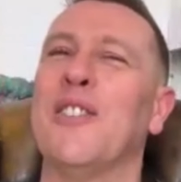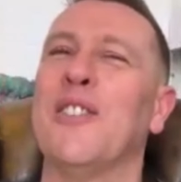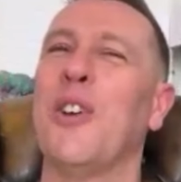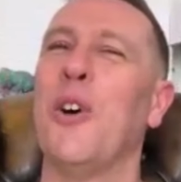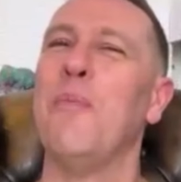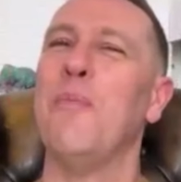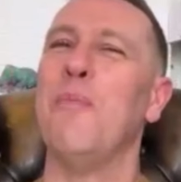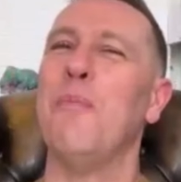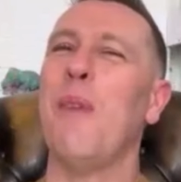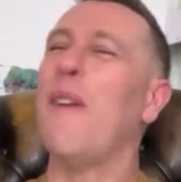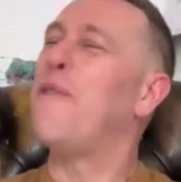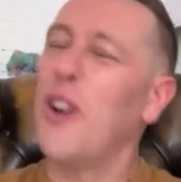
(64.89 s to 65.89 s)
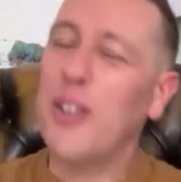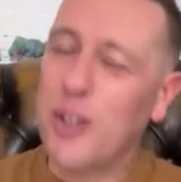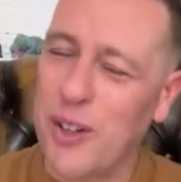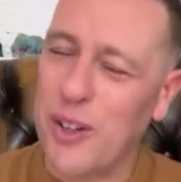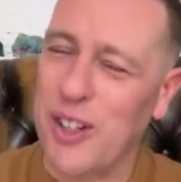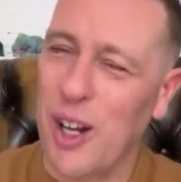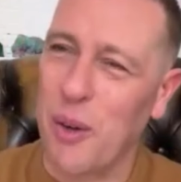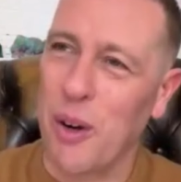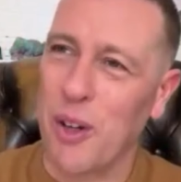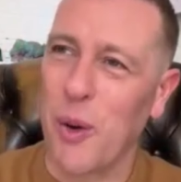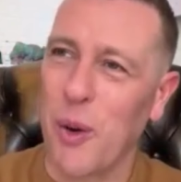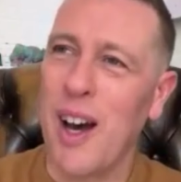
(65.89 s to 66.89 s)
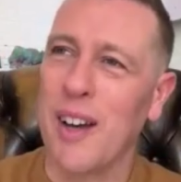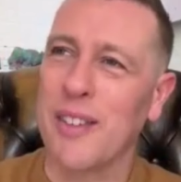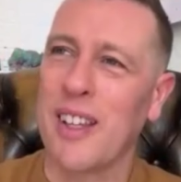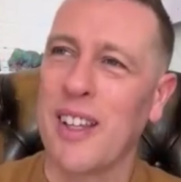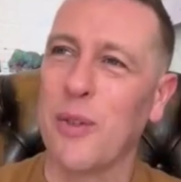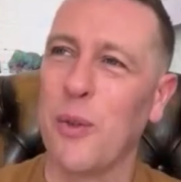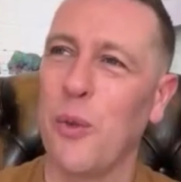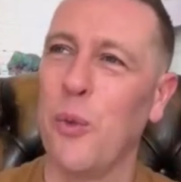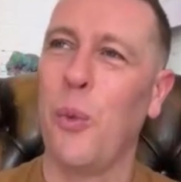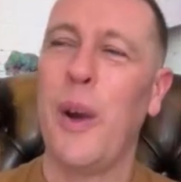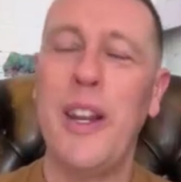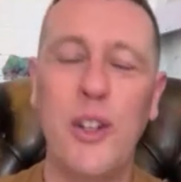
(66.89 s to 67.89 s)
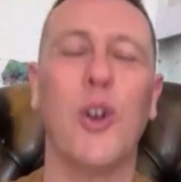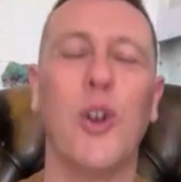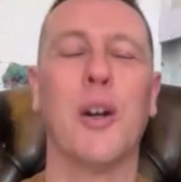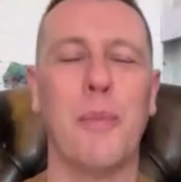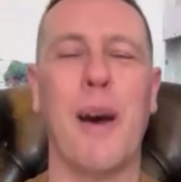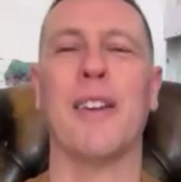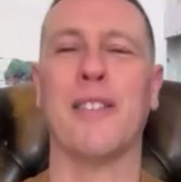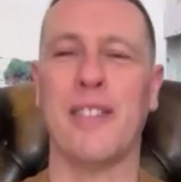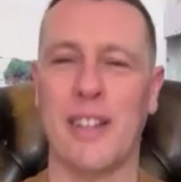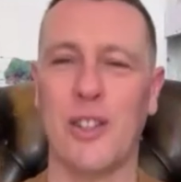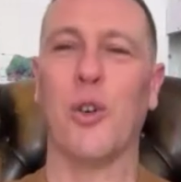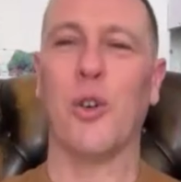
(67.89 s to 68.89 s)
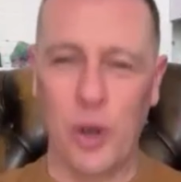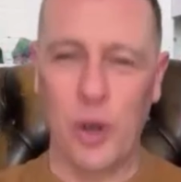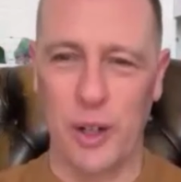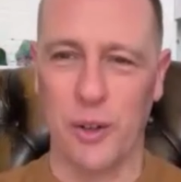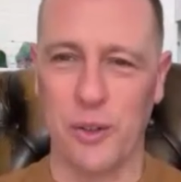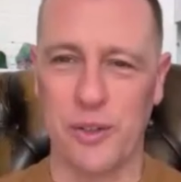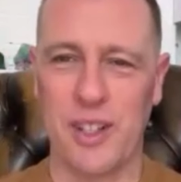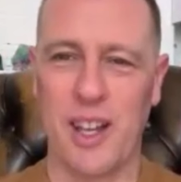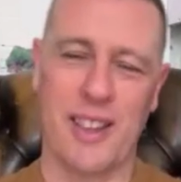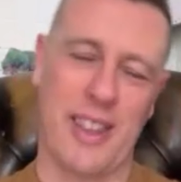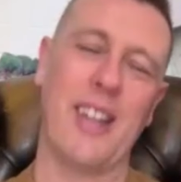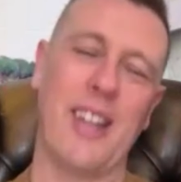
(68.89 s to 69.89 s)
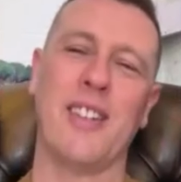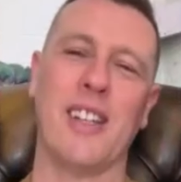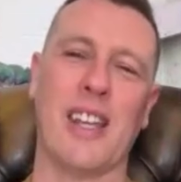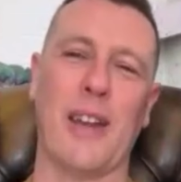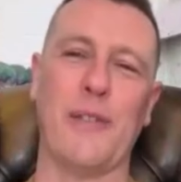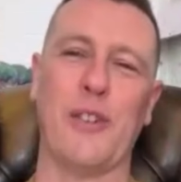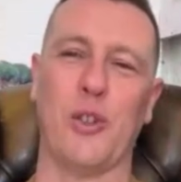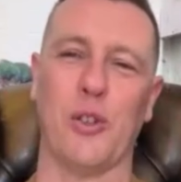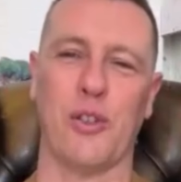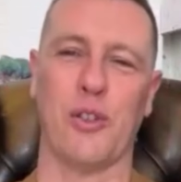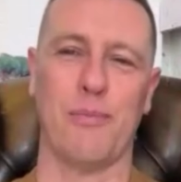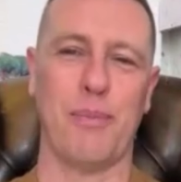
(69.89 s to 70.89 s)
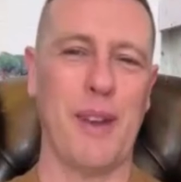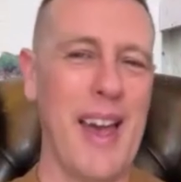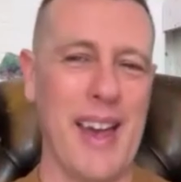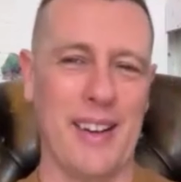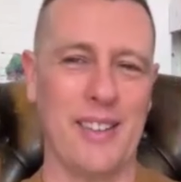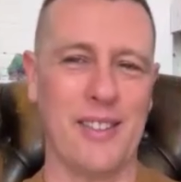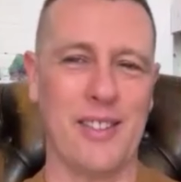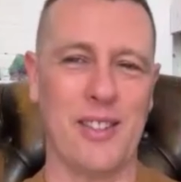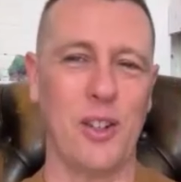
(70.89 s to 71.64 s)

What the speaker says: So my first question I wanted to ask is, we talk about essential oils and things that are gifted to us from plants.